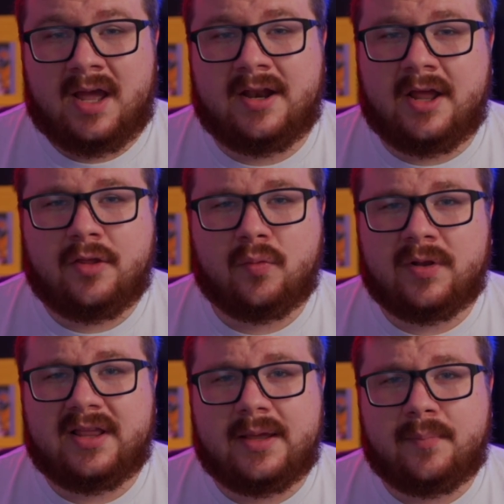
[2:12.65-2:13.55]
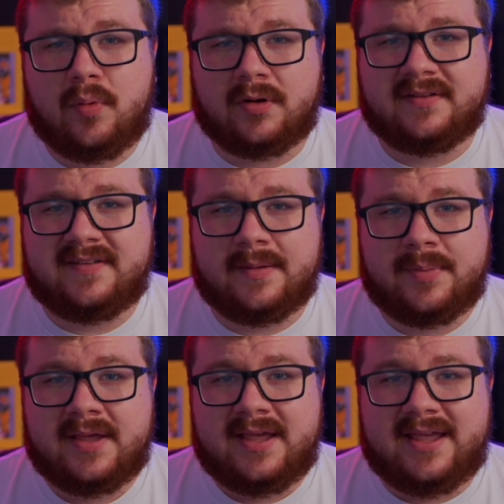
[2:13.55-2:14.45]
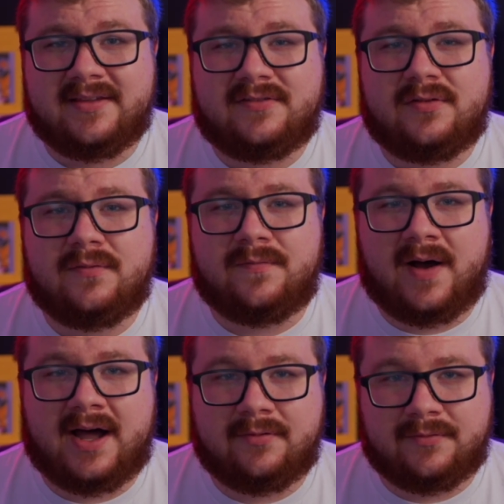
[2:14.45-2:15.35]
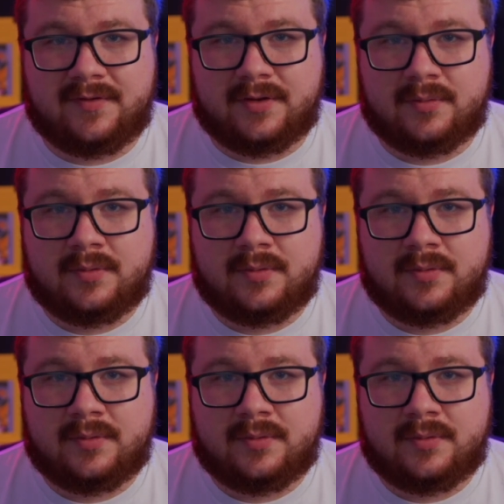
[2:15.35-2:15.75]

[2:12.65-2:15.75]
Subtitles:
Another really important tip is to VOD review